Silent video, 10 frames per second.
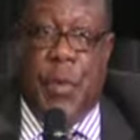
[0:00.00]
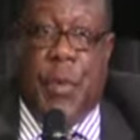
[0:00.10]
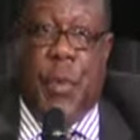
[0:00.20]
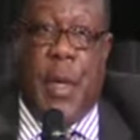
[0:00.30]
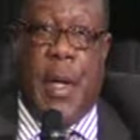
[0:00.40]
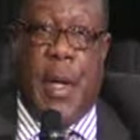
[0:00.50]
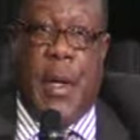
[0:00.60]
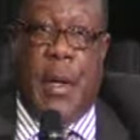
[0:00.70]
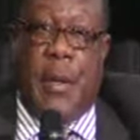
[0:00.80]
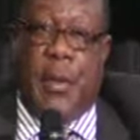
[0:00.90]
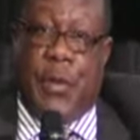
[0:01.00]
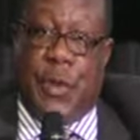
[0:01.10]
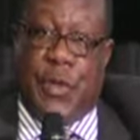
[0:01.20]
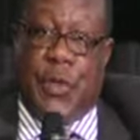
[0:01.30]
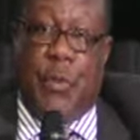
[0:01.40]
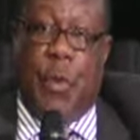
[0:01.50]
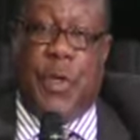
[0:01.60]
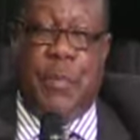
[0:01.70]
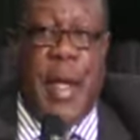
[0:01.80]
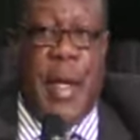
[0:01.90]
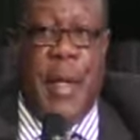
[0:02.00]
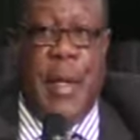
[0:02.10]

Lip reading: where the suggestion was made